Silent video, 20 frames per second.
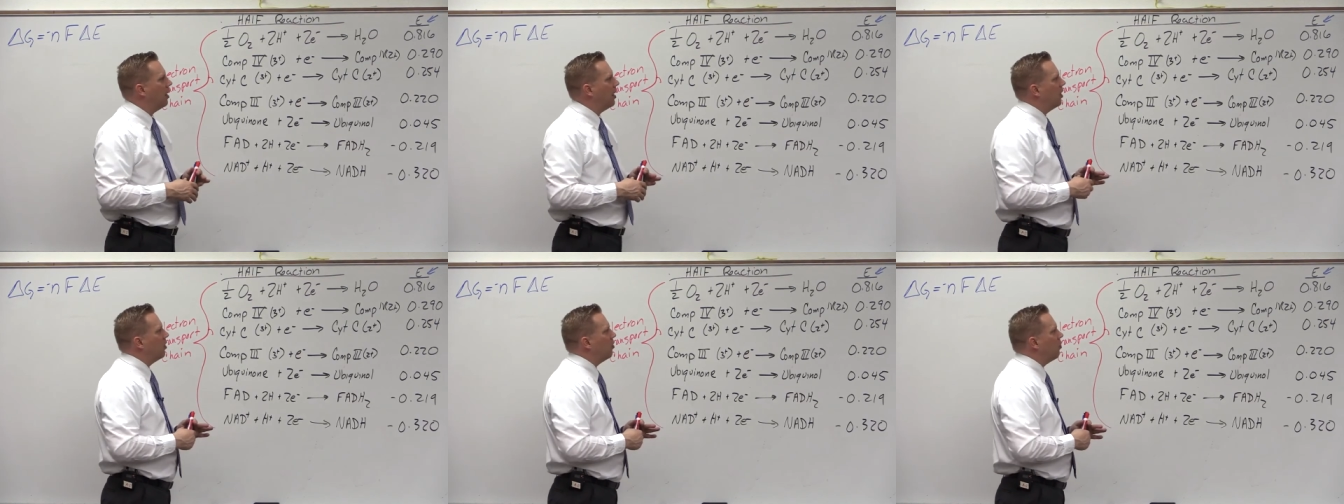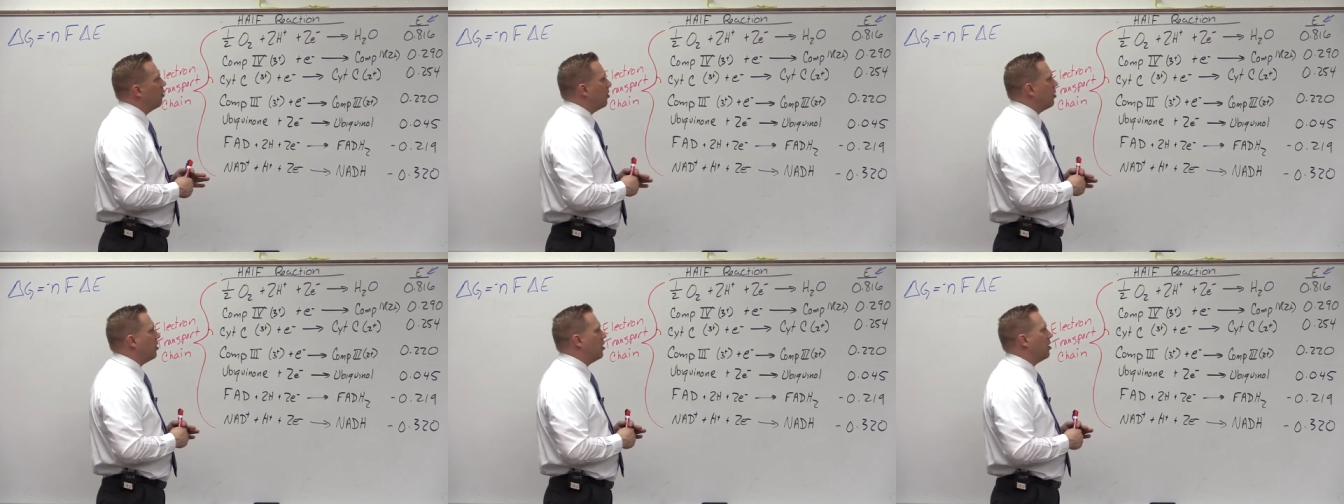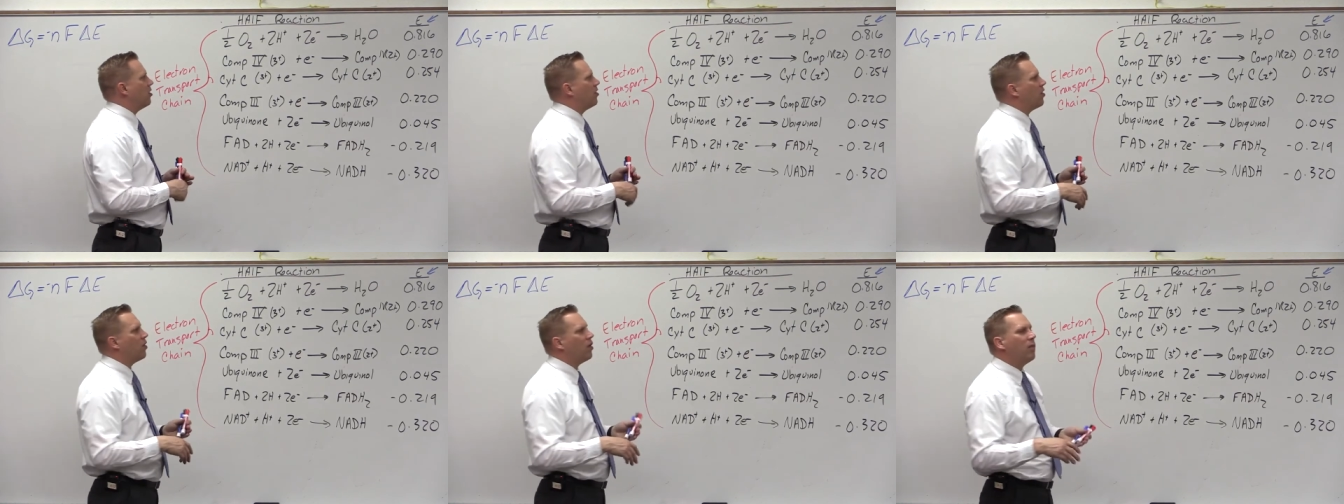in order
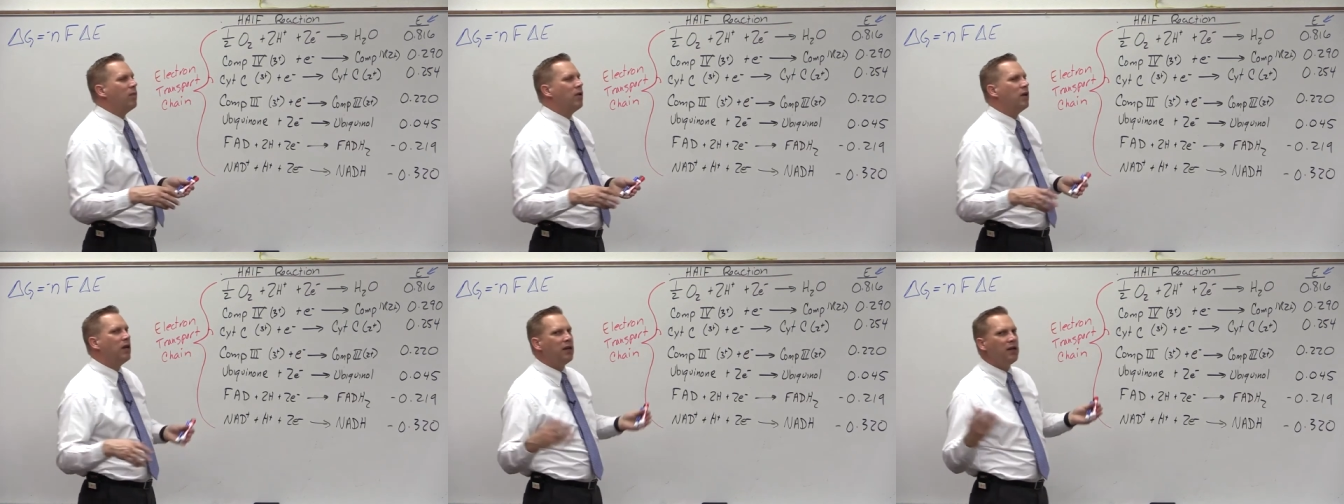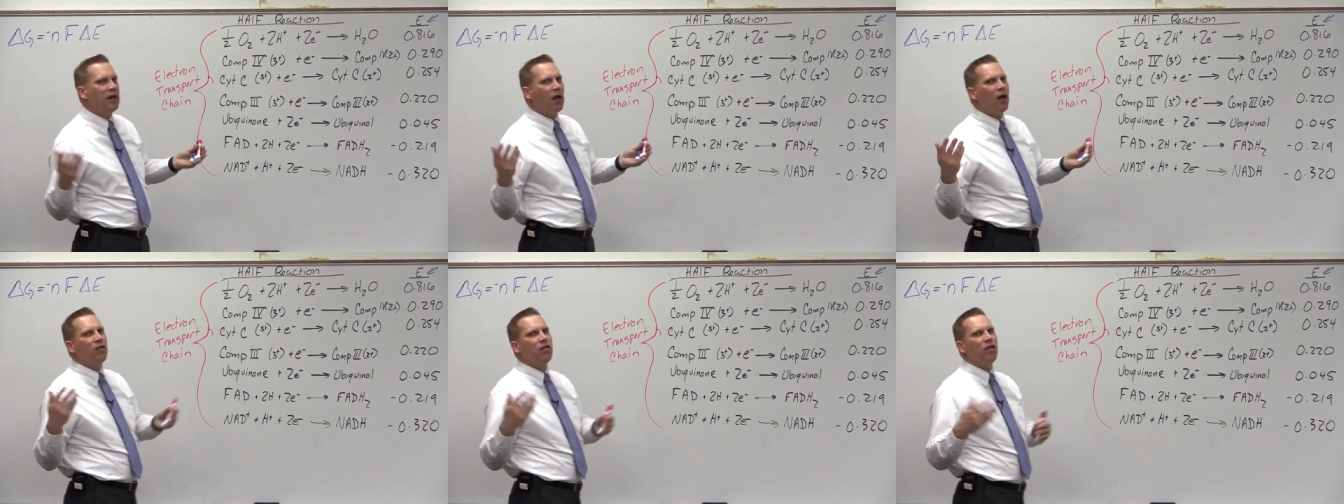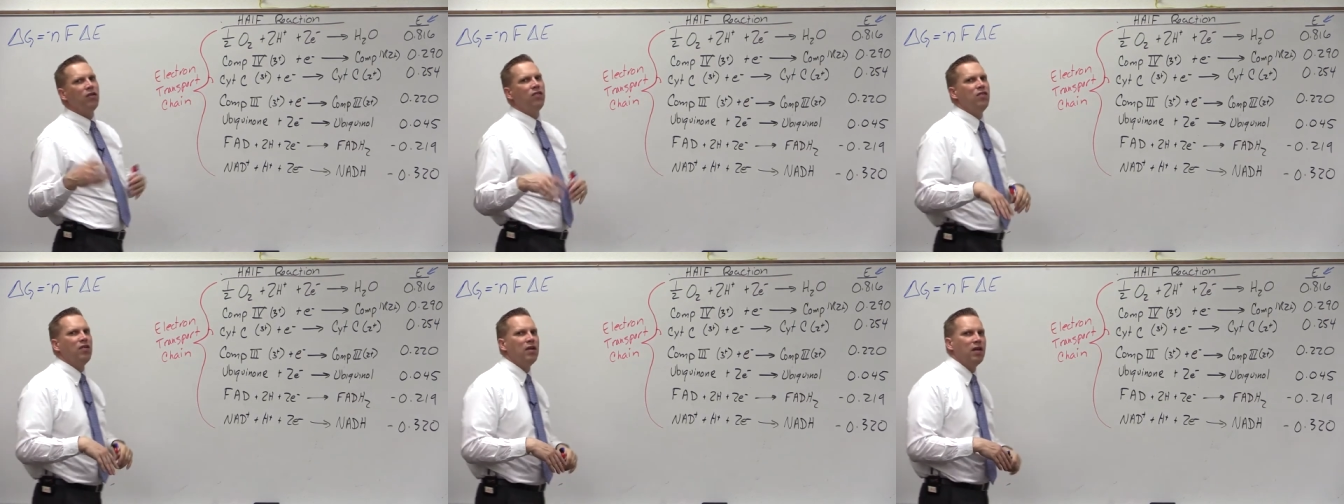to determine a
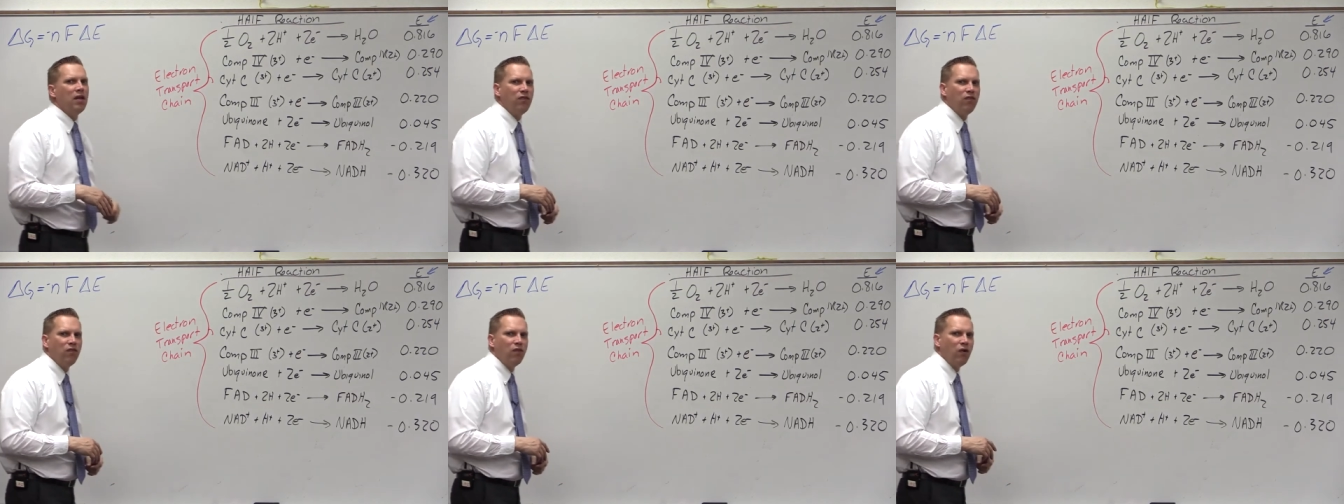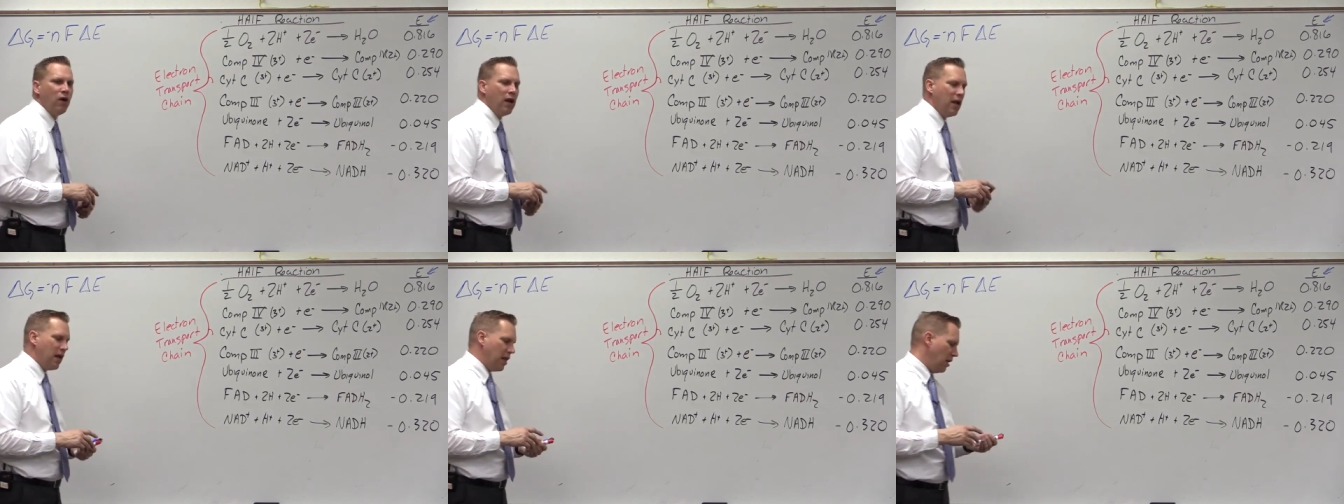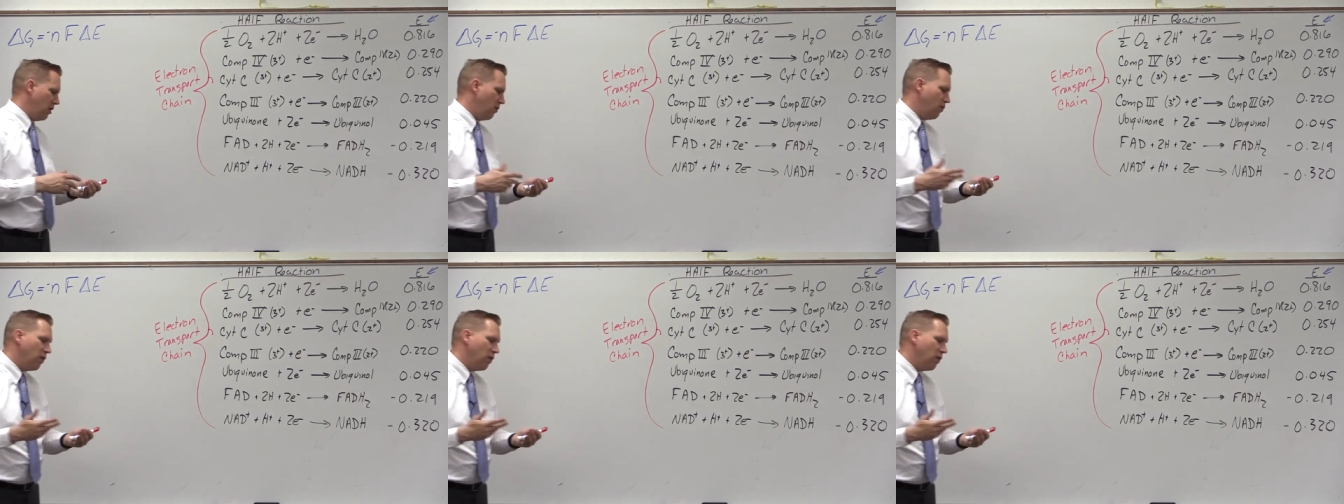delta G for any